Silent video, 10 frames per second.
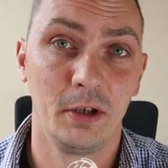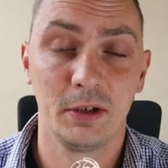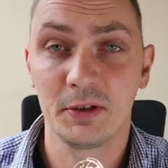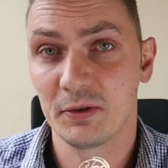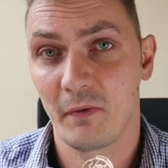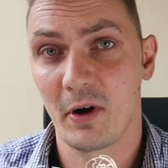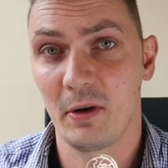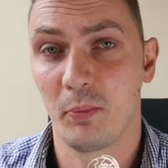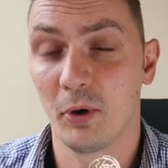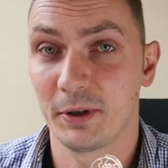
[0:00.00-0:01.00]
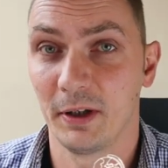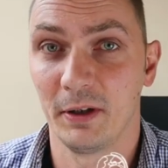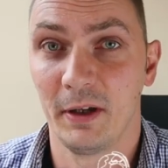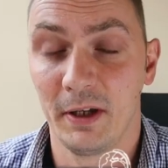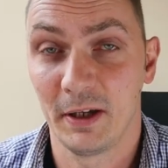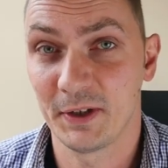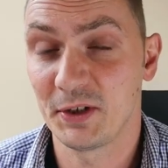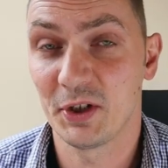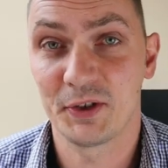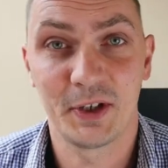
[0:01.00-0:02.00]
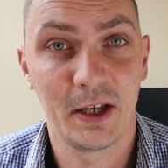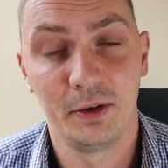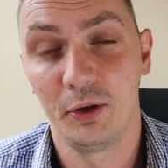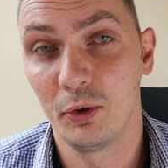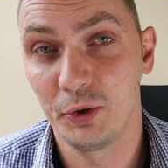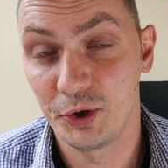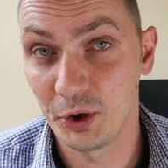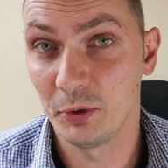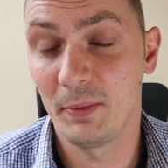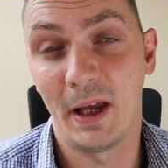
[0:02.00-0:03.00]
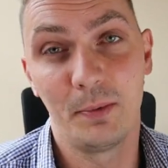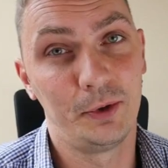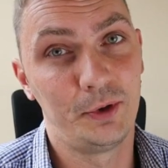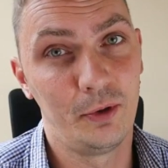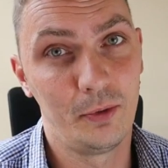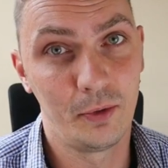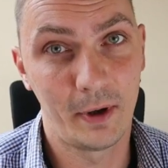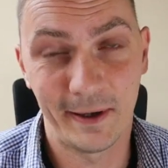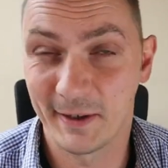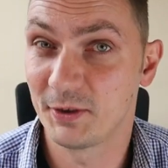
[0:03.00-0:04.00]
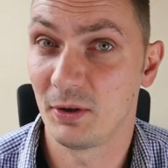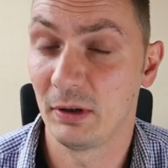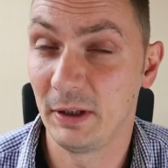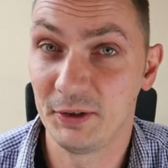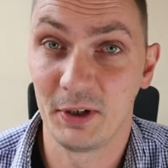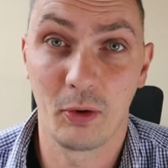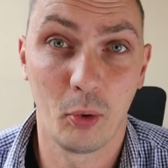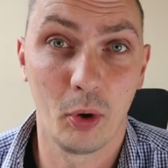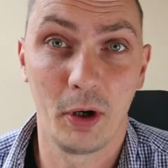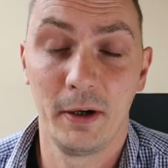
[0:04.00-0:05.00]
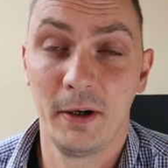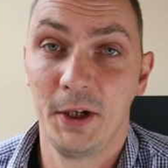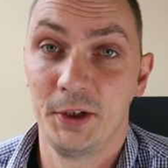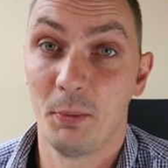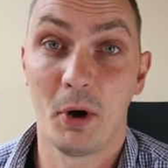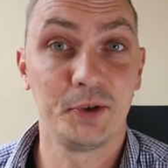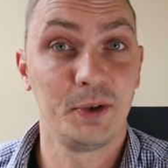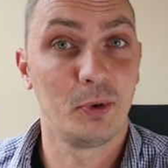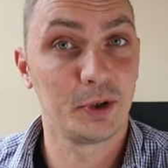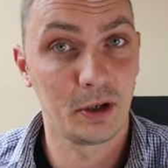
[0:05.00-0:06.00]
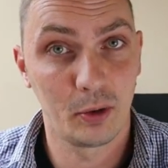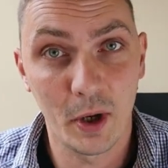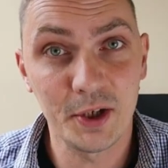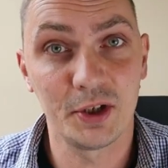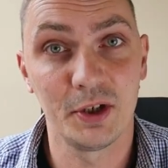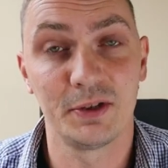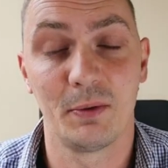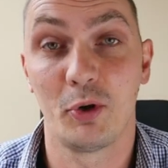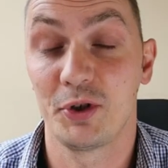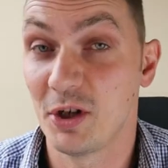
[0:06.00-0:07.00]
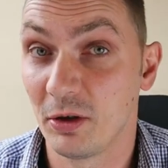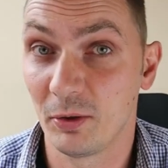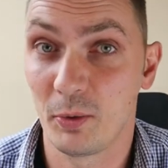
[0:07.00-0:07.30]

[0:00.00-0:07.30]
This is very important. As I just said, you should be able to answer at least the most important questions, the more general